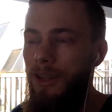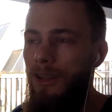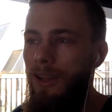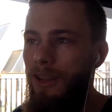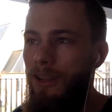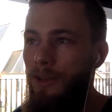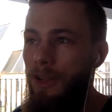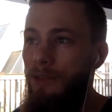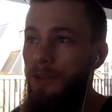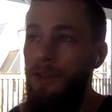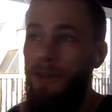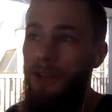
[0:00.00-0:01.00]
Like it could
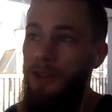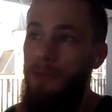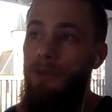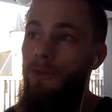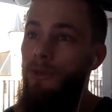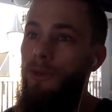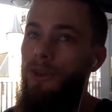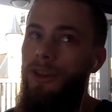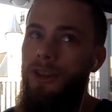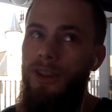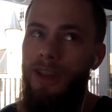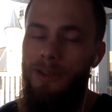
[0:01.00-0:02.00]
even crash before
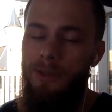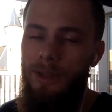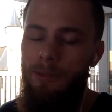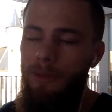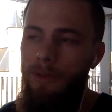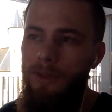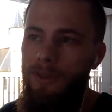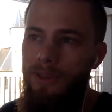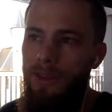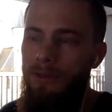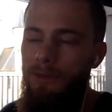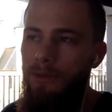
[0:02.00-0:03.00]
you get to that point
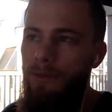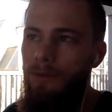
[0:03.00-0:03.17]
if